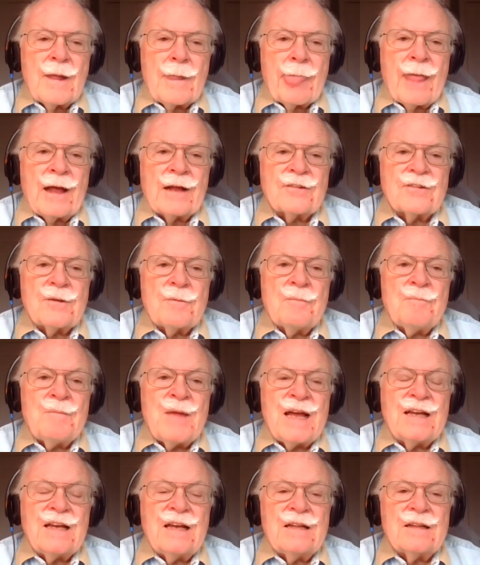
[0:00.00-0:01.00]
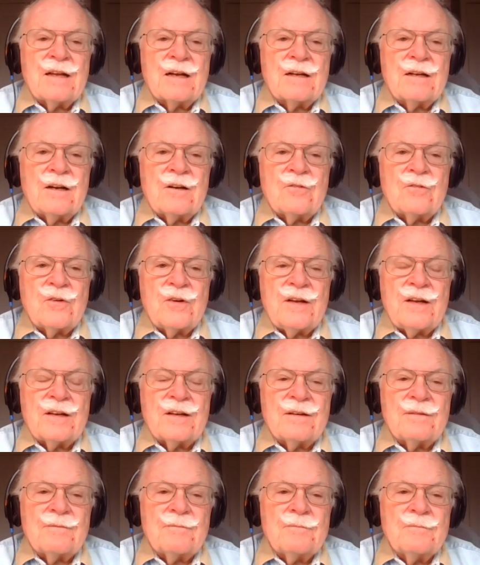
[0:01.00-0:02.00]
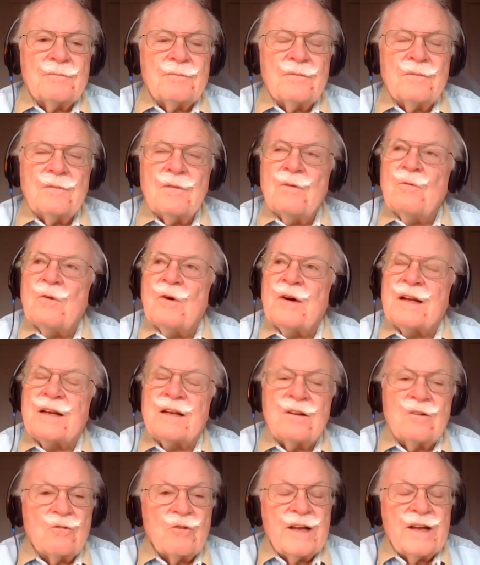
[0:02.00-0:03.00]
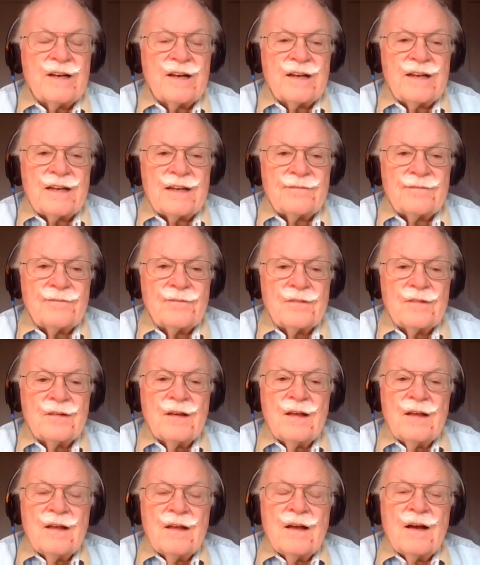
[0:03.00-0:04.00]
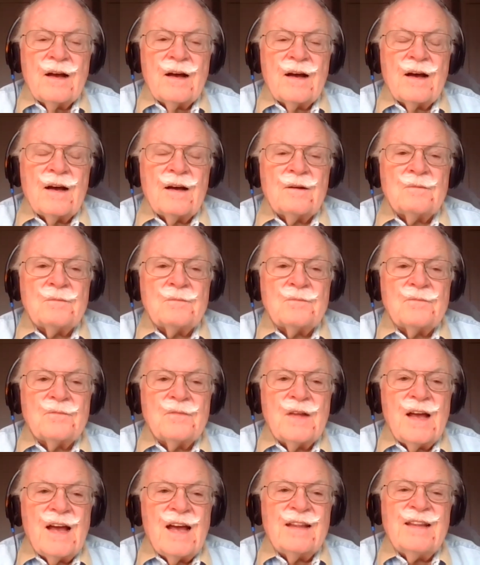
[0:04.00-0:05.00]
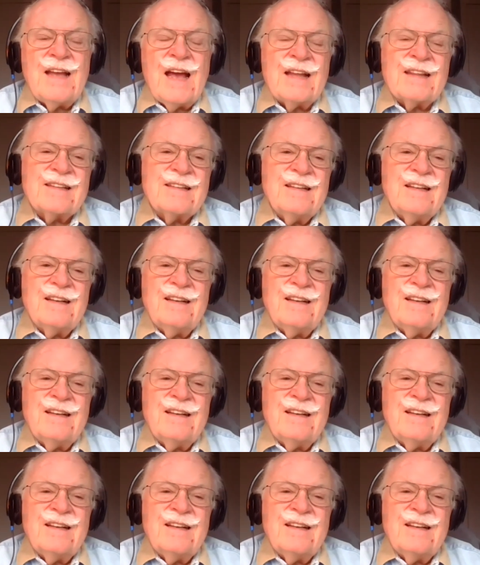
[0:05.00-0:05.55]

making the country great again." And that